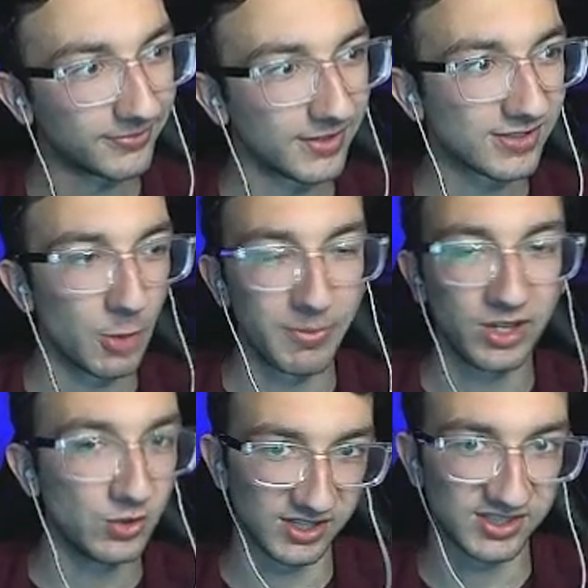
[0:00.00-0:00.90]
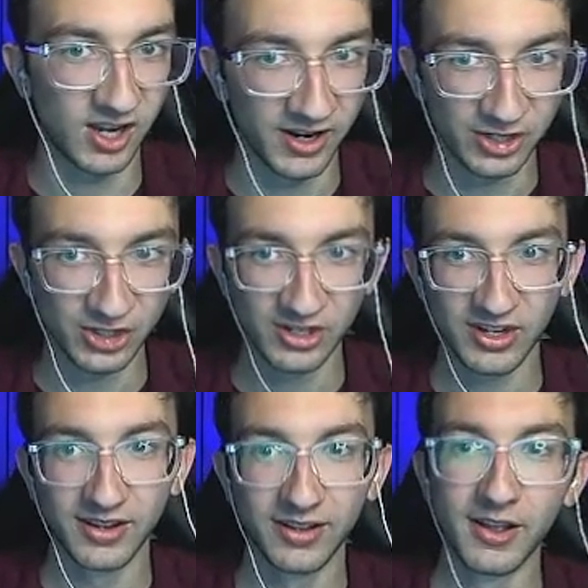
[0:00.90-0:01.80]
So big use Astonish.
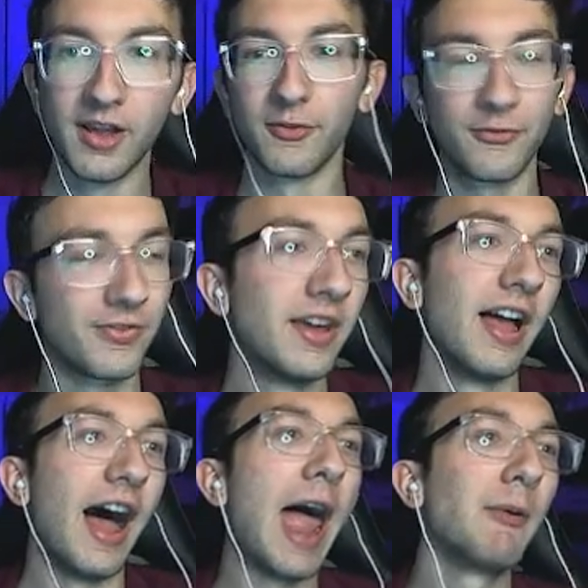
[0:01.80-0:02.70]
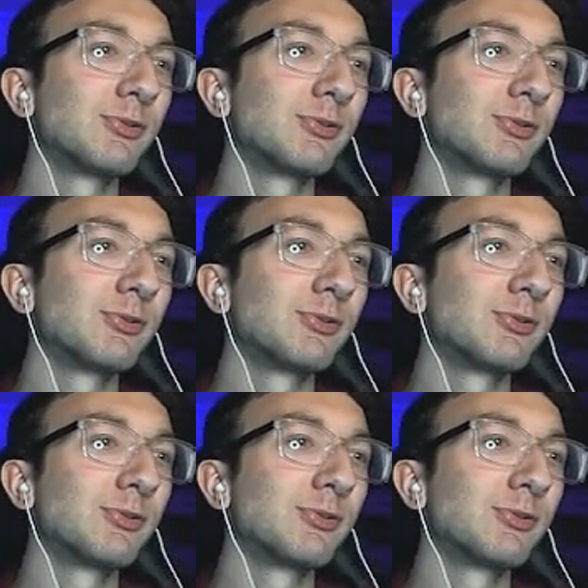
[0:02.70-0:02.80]
I was